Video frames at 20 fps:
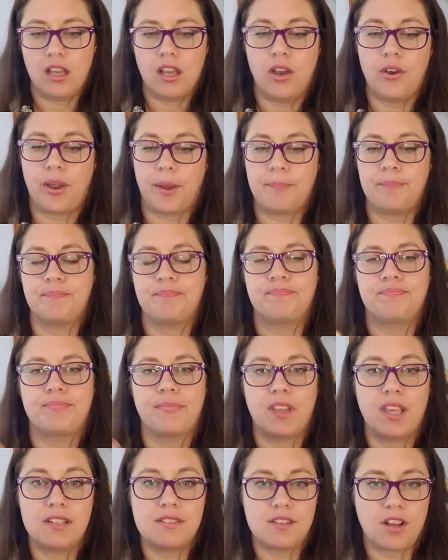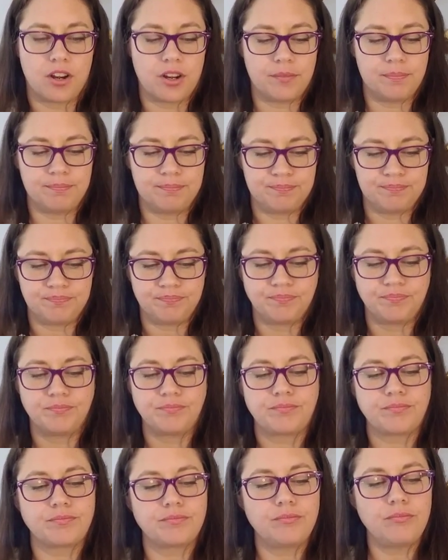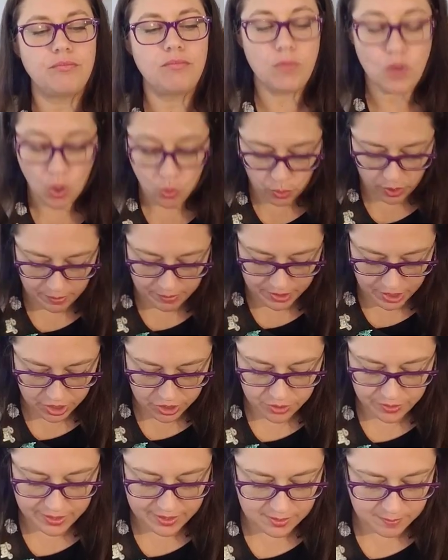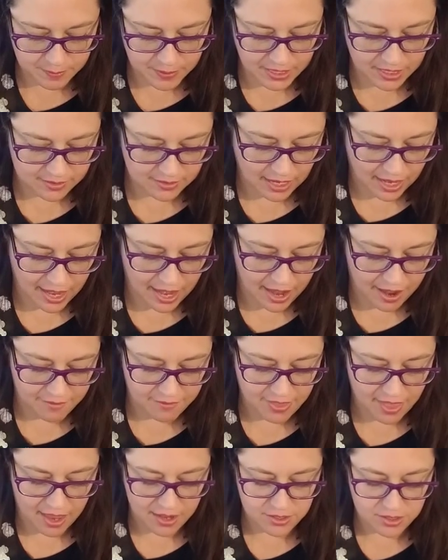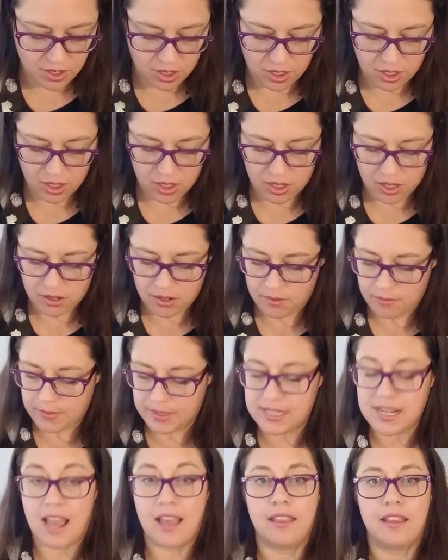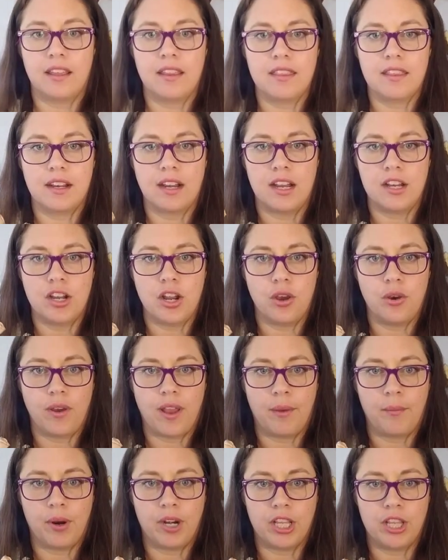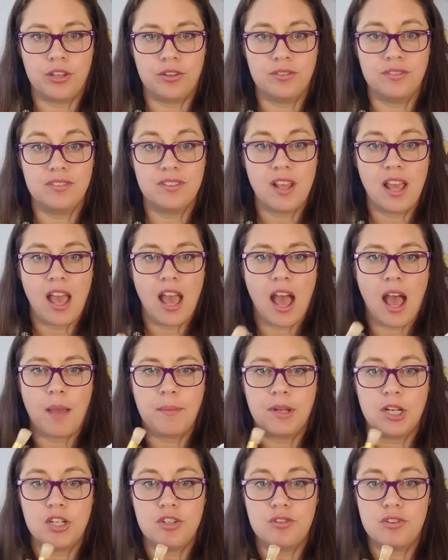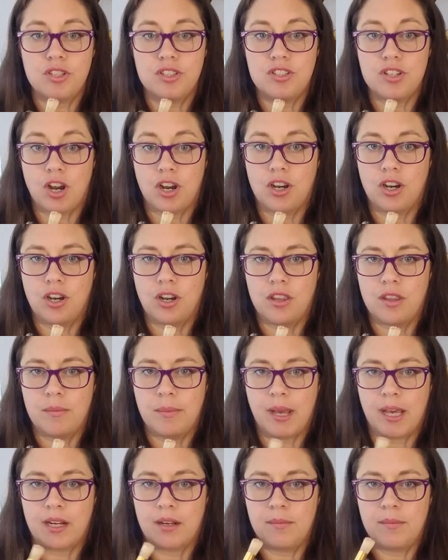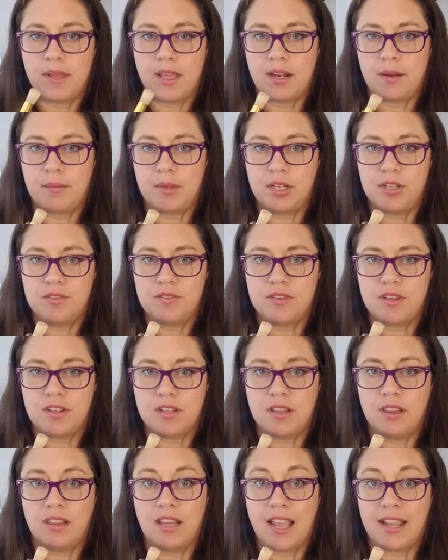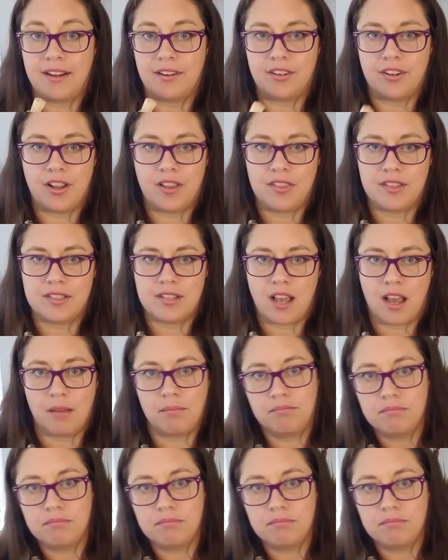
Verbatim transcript: Okay, get started. What I'm going to do is, because I have that darker metallic that I know I want to use, I'm going to do the darker on the bottom and I'm going to use the layer on the top.